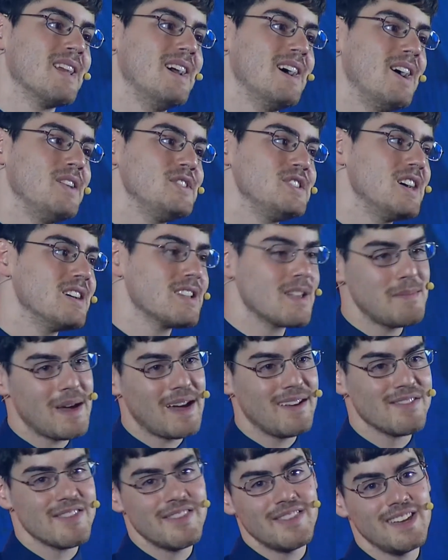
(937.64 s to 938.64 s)
I'll talk
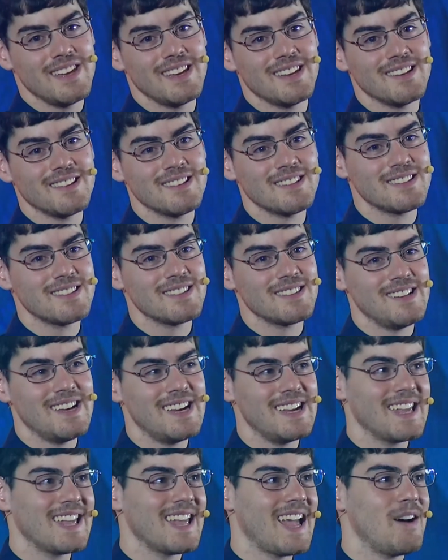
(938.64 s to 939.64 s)
about things
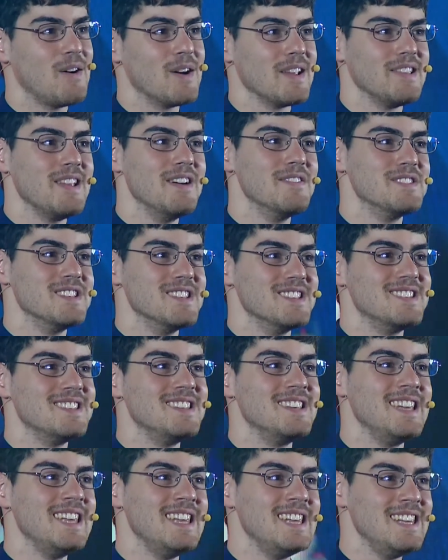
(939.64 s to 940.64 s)
like how I love to
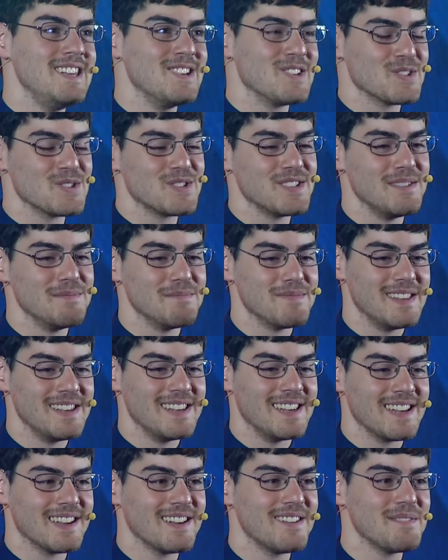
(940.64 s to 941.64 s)
ski or
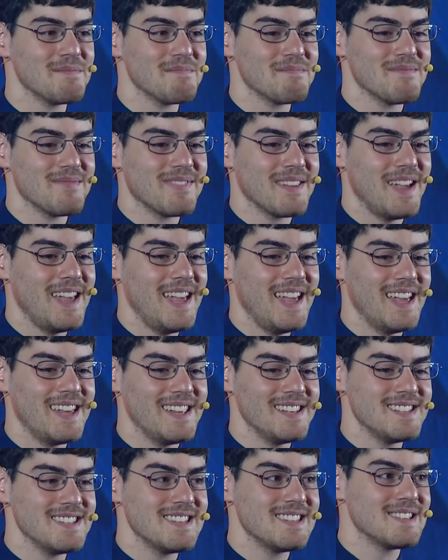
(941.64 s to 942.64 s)
something.
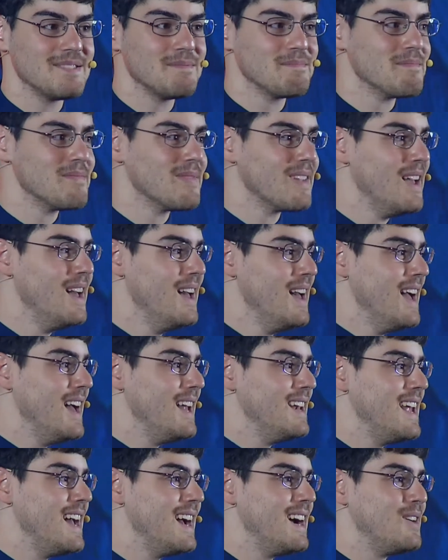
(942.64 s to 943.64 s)
And
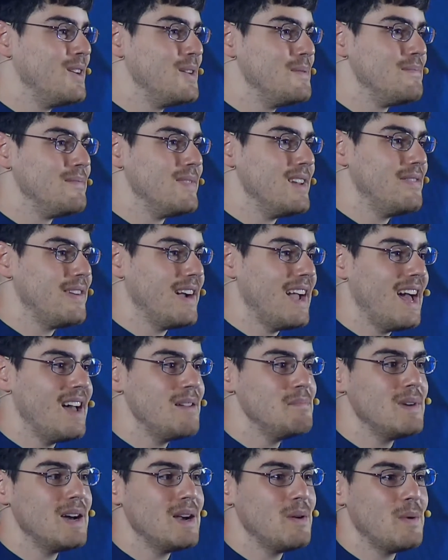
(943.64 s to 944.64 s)
now, if I had
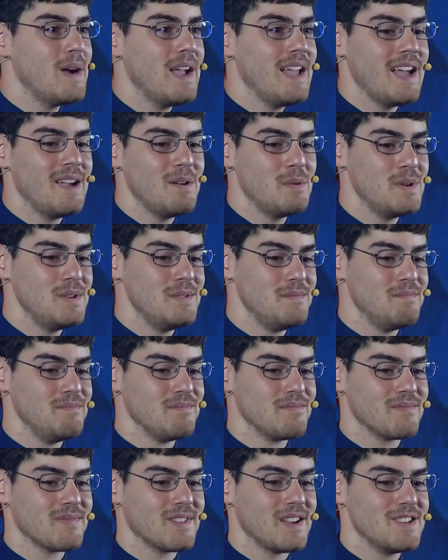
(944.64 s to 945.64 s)
my way, I would
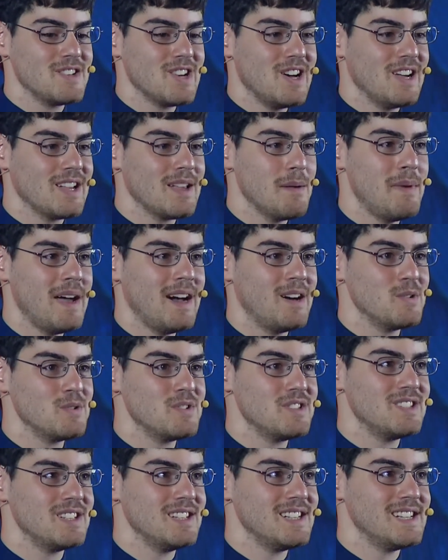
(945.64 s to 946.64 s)
talk about